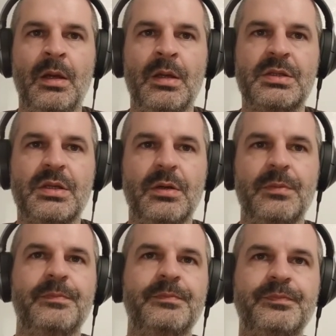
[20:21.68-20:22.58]
So
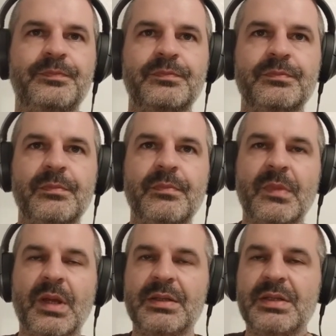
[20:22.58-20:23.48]

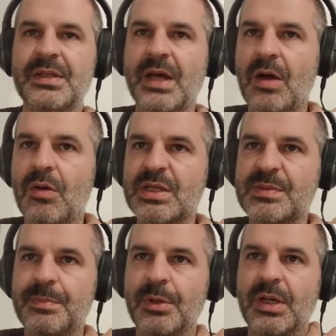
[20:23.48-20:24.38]
until now I
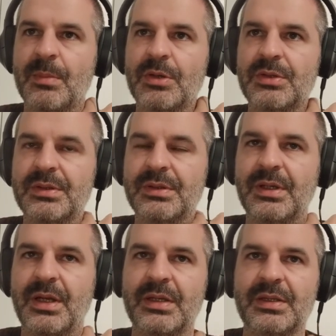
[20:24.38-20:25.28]
spoke about
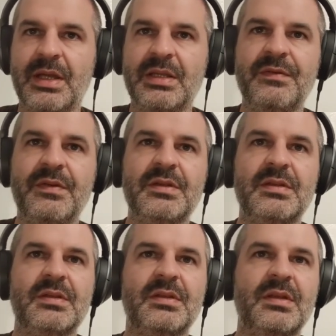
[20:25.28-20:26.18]
like native
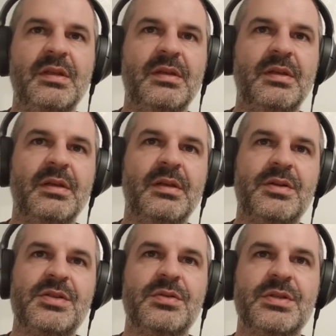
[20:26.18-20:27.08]

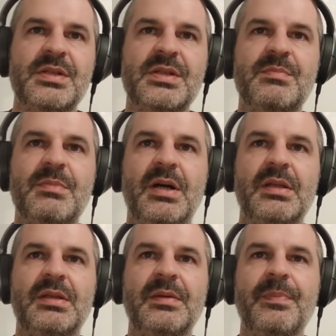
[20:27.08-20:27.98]
resources,
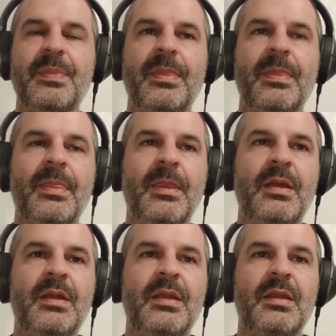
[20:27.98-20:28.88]
but
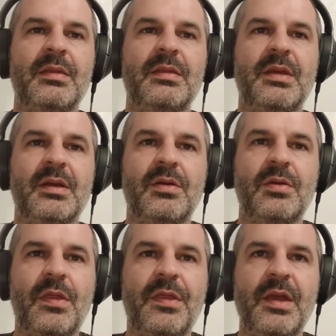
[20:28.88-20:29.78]
the
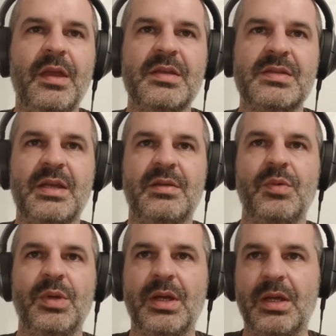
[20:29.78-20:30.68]
good thing is that
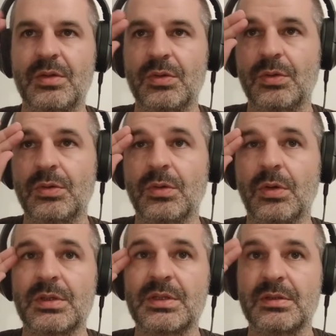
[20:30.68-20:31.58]
we can do
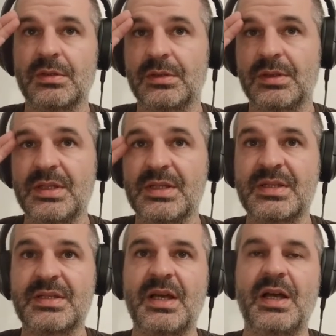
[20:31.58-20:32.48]
also this
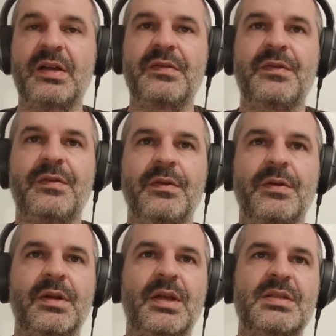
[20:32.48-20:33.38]
stuff
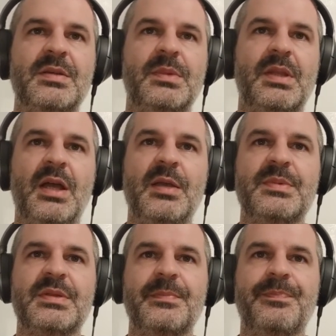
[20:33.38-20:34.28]
for custom
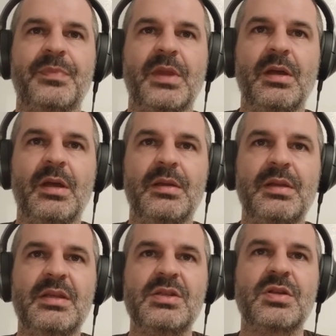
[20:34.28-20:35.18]
types.
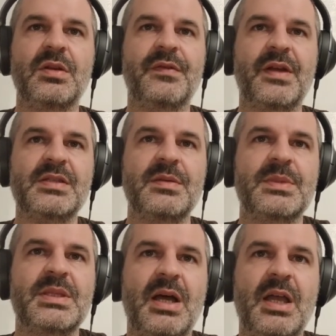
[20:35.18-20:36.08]
The addition of
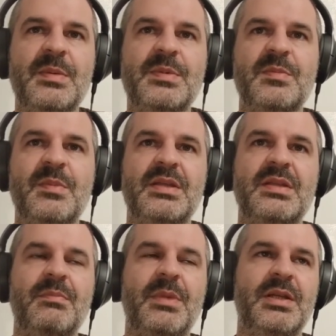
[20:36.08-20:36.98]
custom types
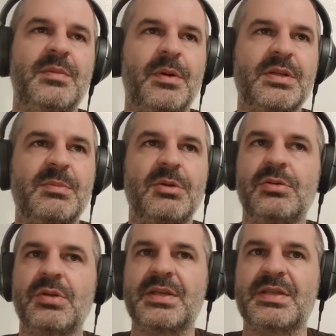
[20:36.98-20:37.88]
made it possible
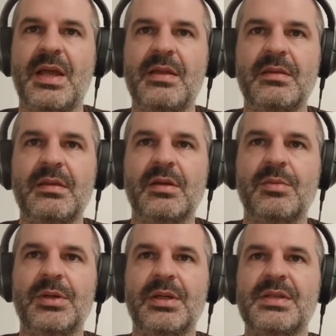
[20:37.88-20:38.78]
to extend the
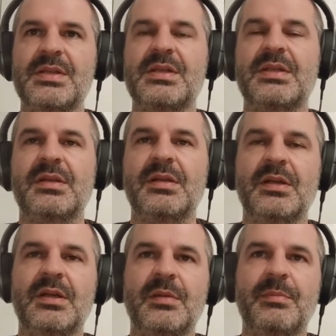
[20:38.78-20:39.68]

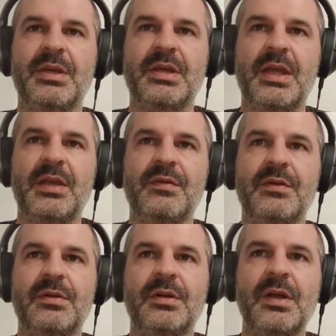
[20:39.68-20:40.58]
Kubernetes
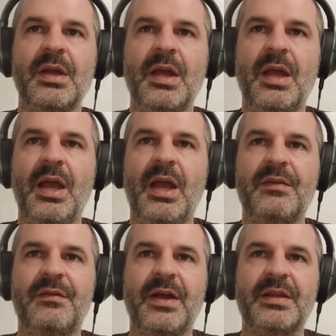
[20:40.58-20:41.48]
behavior
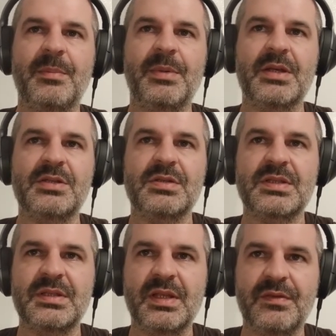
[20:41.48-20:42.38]
and write
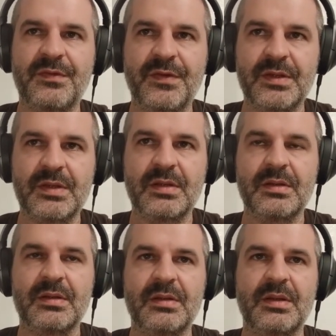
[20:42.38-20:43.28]
applications that fit
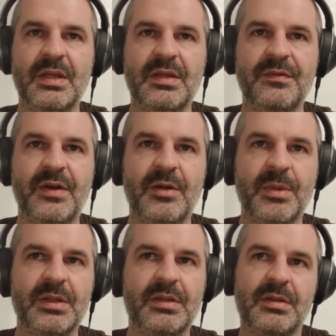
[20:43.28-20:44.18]
that
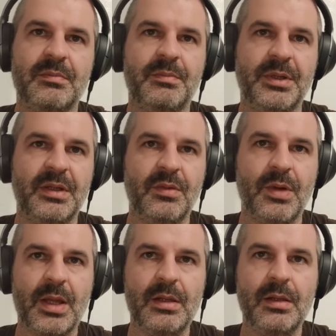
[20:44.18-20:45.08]
environment pretty
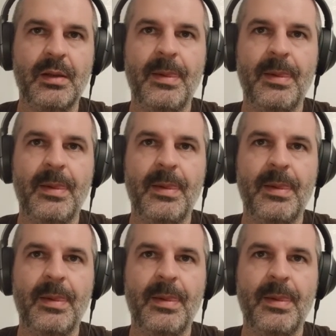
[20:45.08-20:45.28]
well.